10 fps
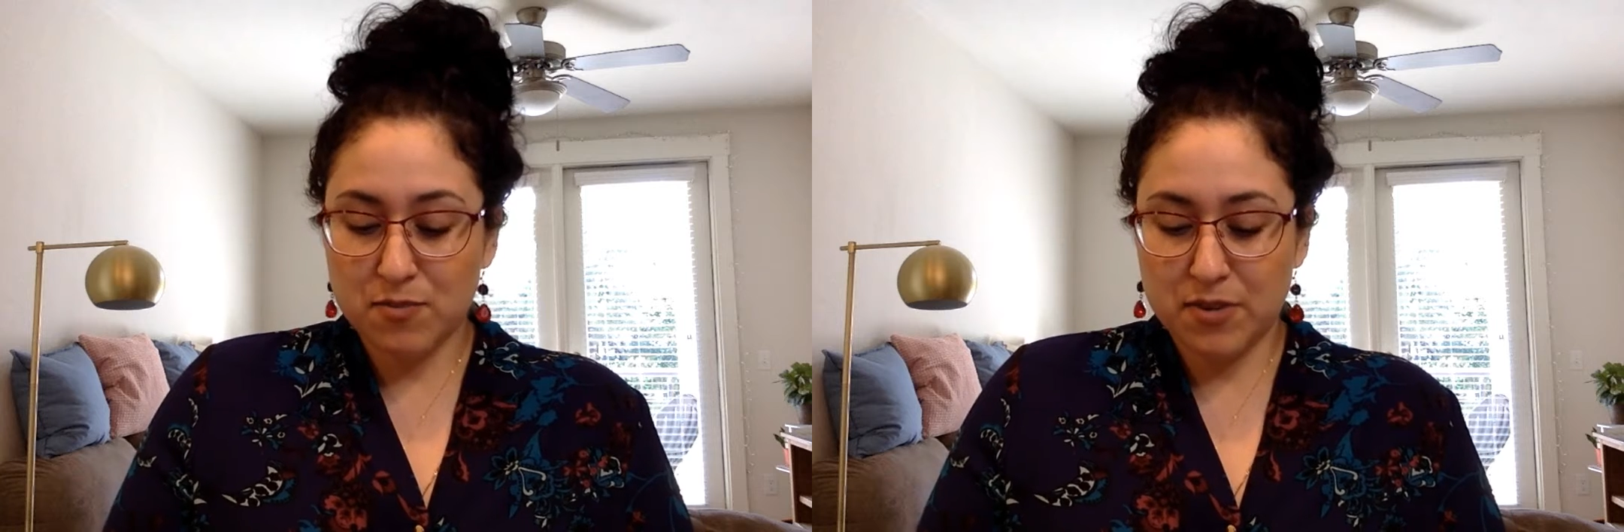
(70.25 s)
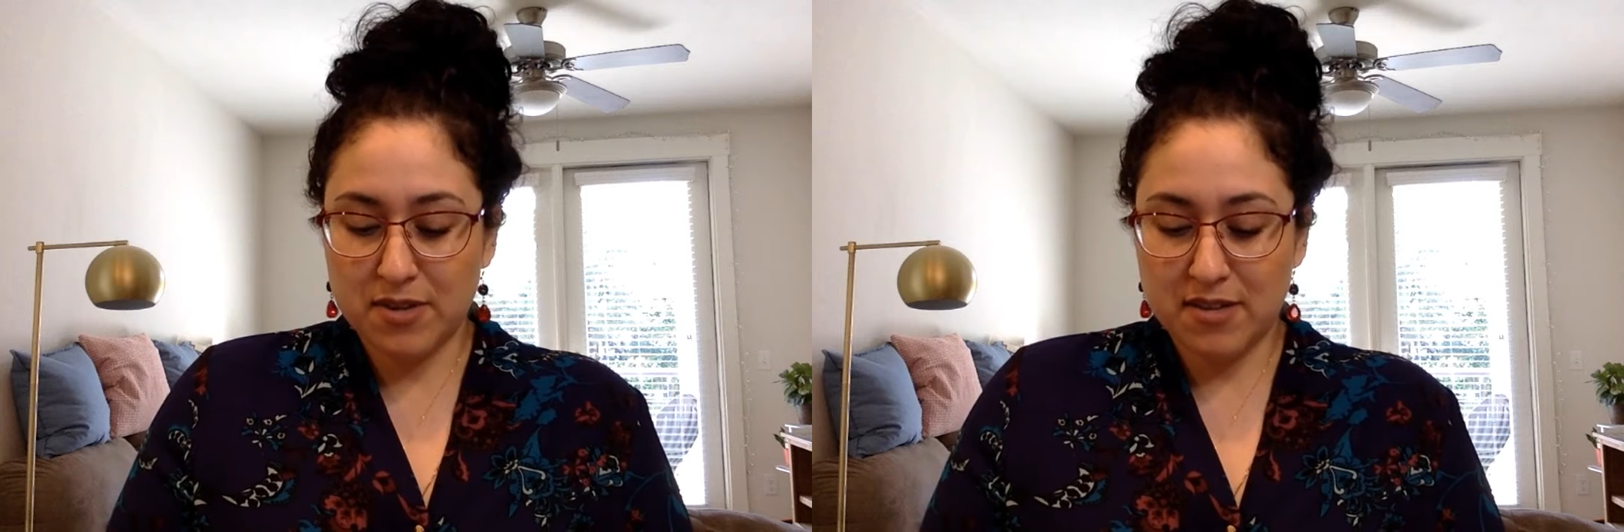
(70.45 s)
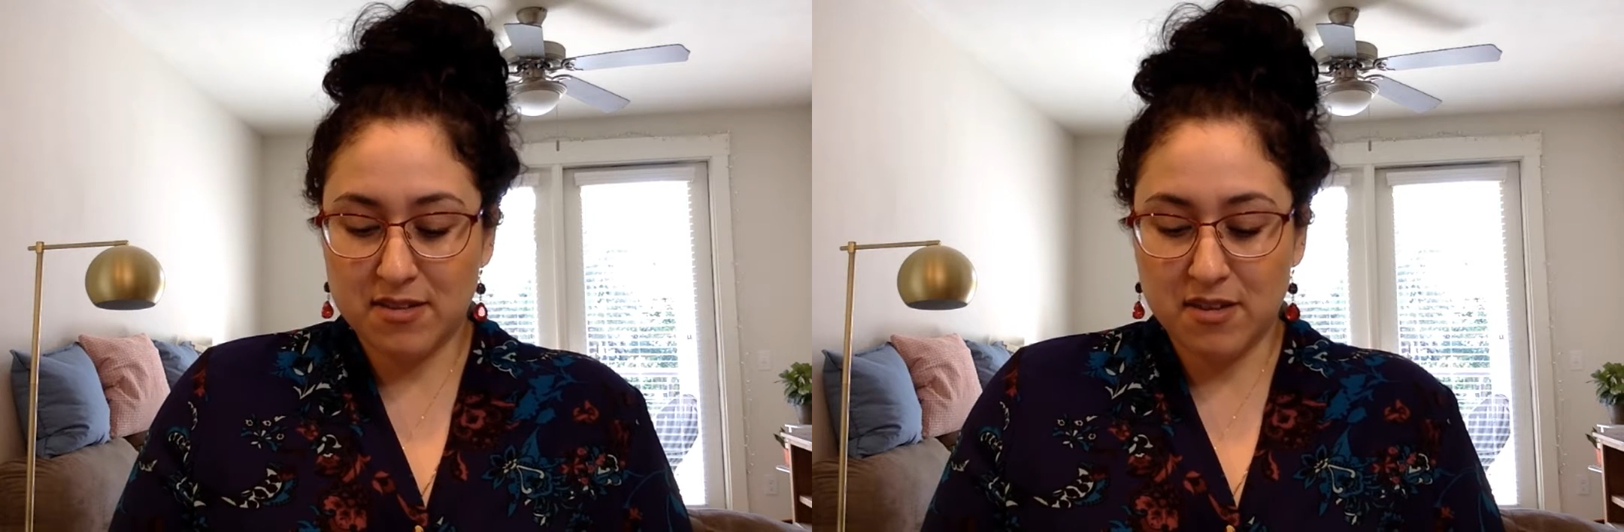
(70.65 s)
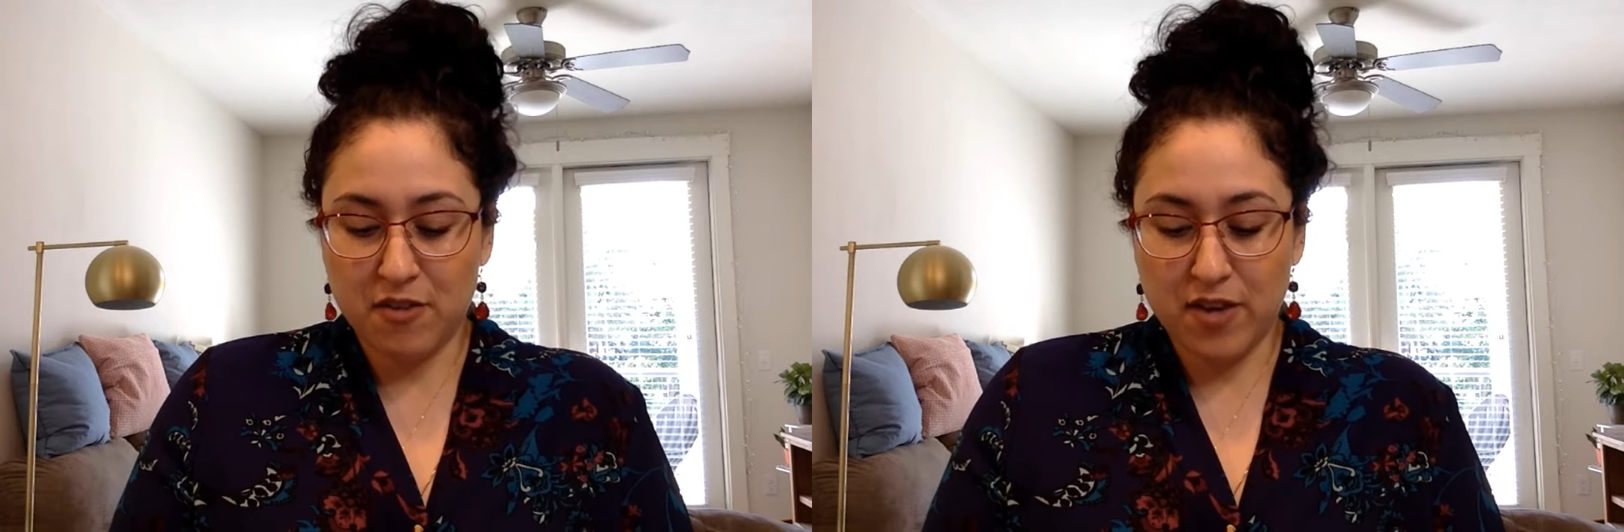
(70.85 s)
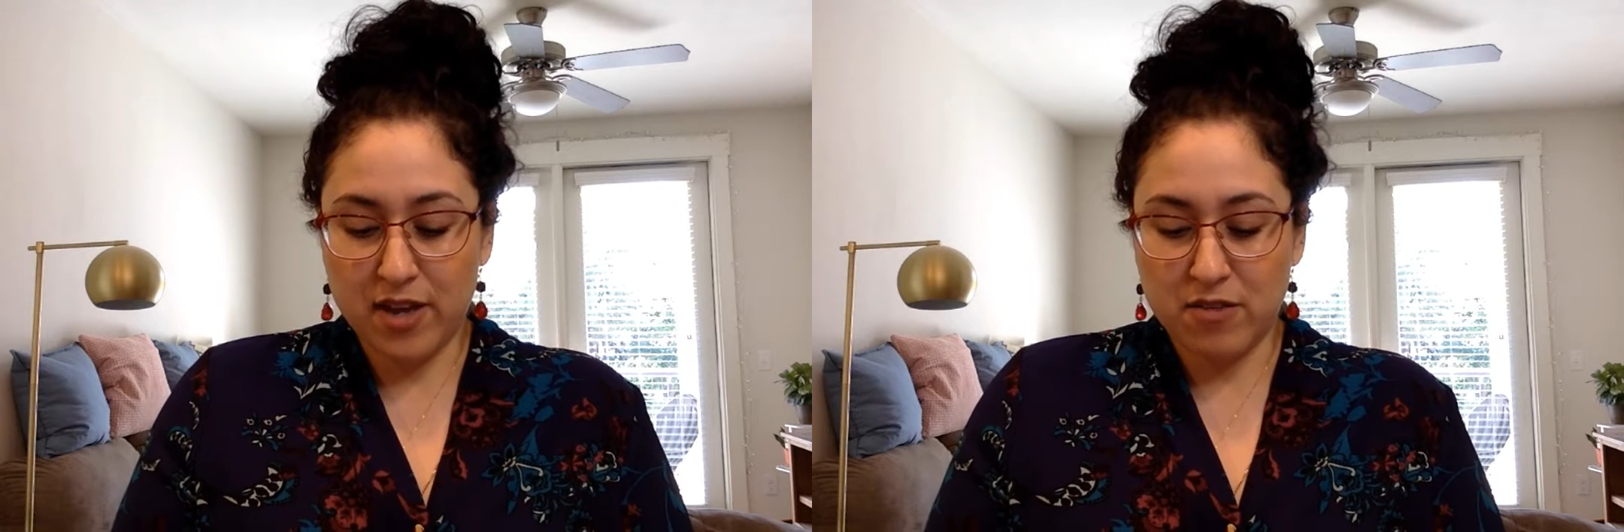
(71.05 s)
presents
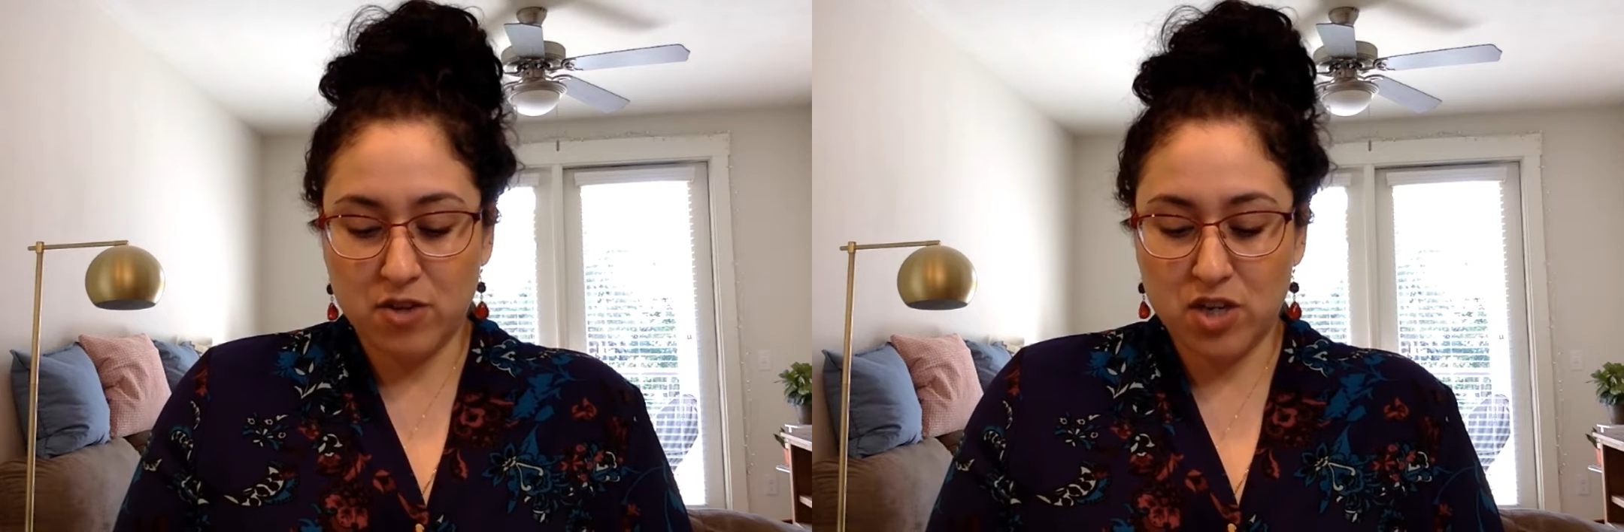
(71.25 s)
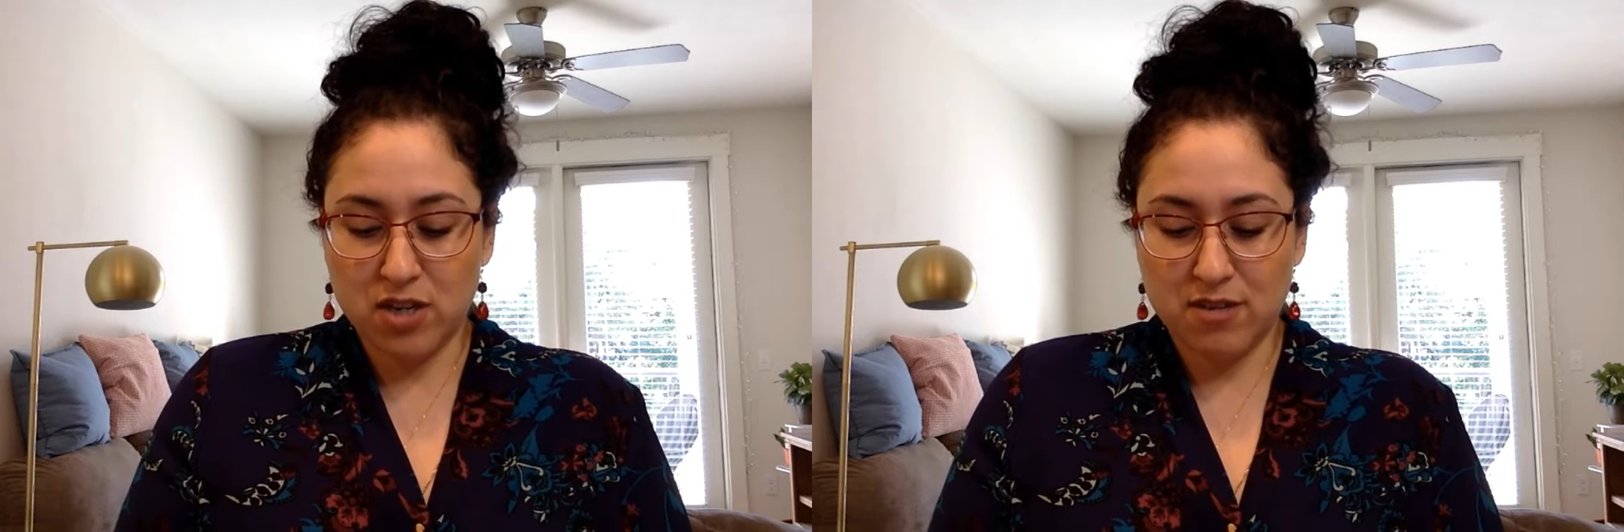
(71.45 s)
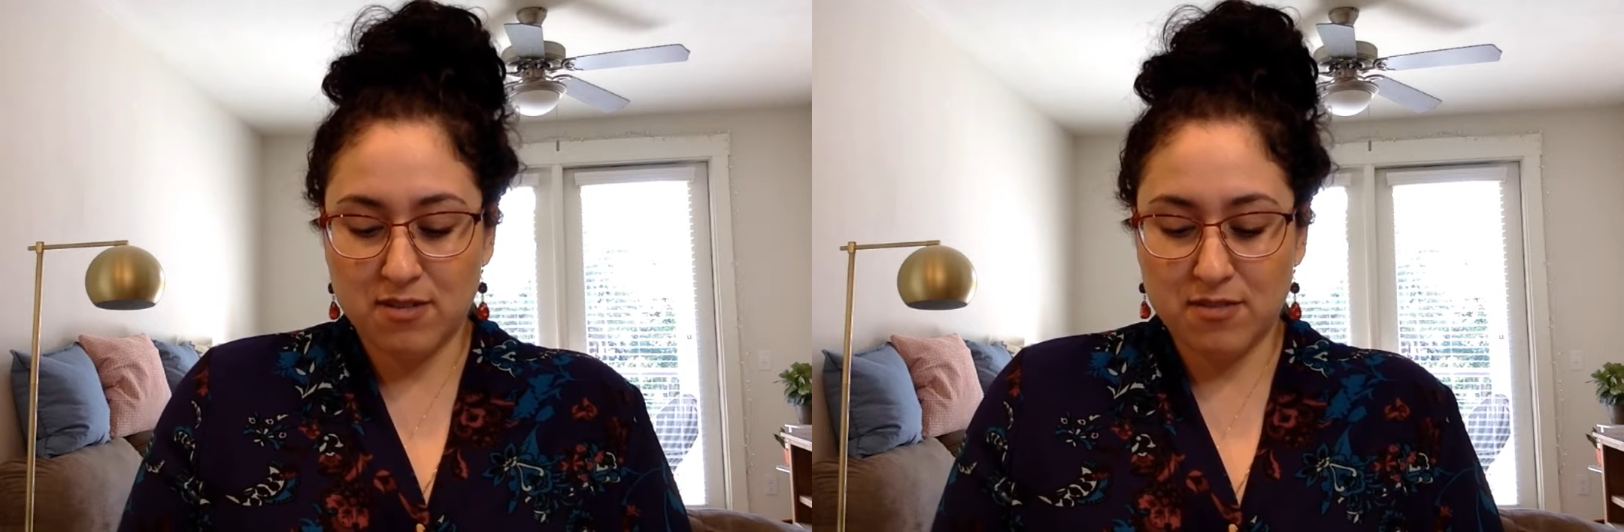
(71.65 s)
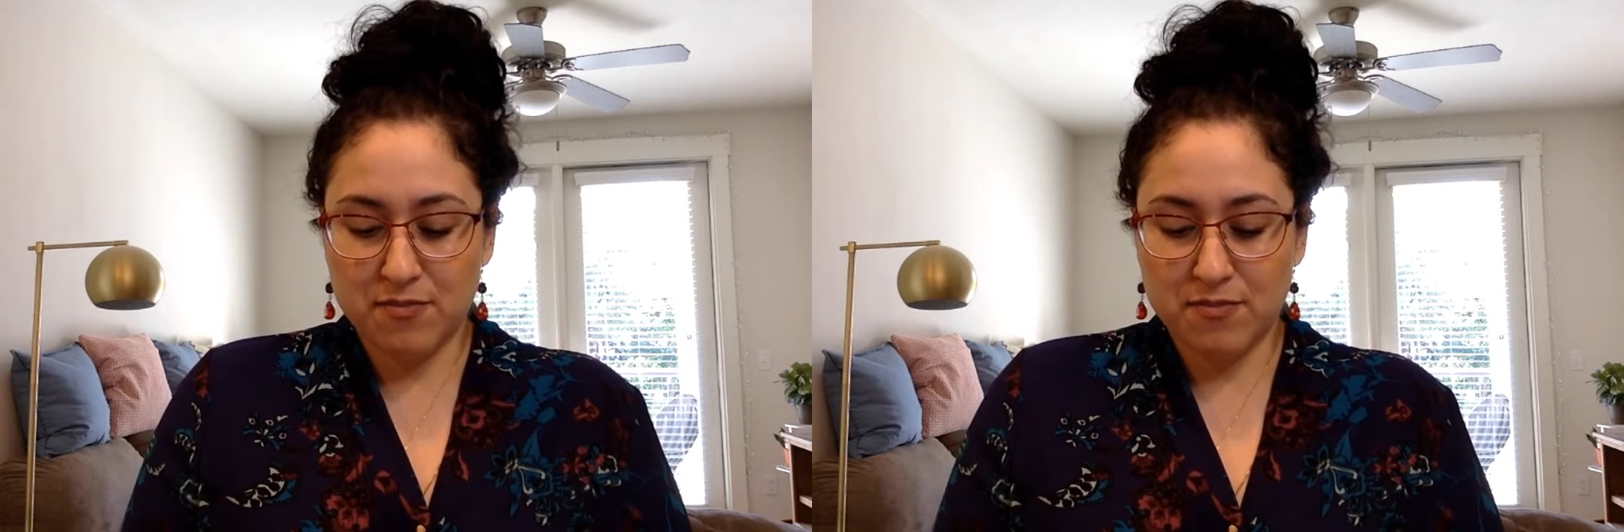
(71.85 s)
different energies.